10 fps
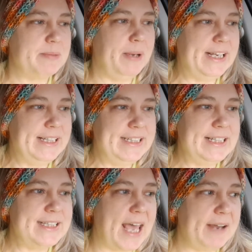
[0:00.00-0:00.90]
But it did
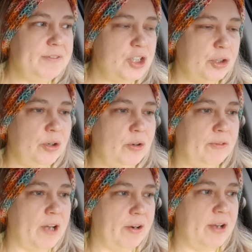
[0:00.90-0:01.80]
save to Google
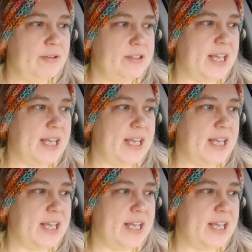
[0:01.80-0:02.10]
Photos.